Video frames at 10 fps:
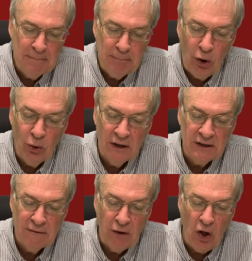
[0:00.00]
Poland
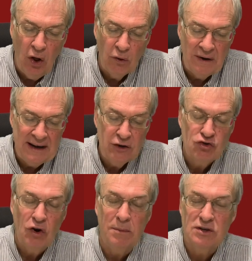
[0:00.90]
have already
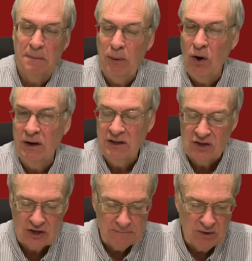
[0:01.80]
dropped
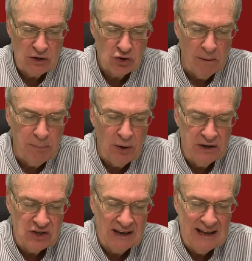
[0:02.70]
points. They dropped
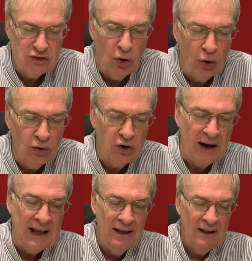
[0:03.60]
points against
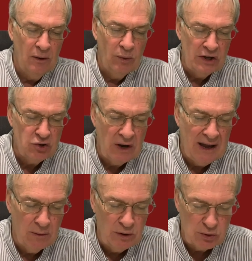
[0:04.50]
Hungary, which
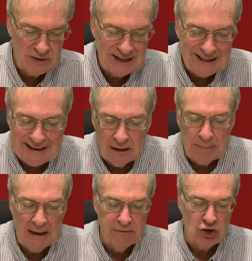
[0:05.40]
was a little
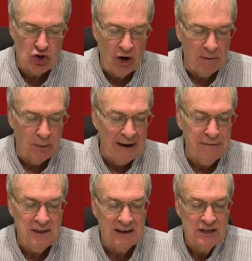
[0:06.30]
bit of a shock. But
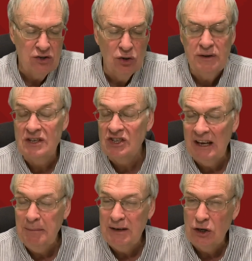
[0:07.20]
if there is another
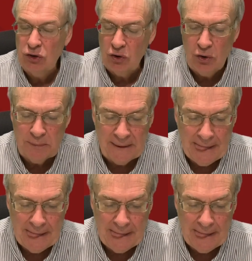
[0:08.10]
team in the group